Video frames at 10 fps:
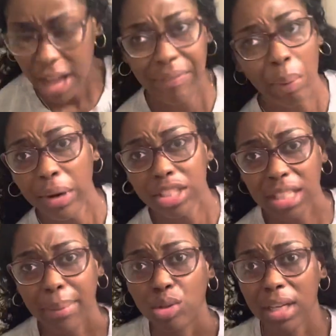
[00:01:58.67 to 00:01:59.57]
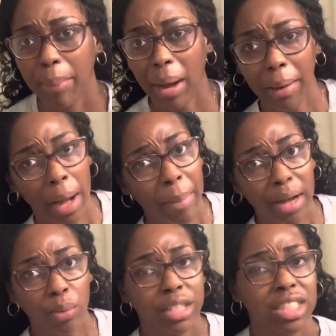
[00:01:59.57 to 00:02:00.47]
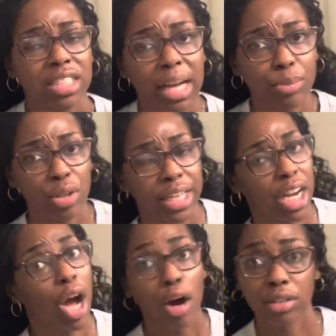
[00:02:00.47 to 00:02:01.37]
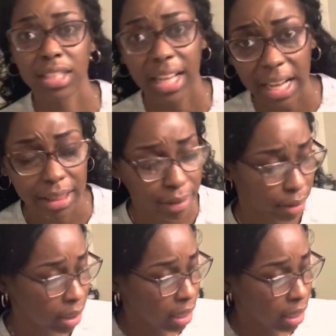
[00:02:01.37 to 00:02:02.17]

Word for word: if I want to stop drinking pop, I might well just stop drinking it altogether.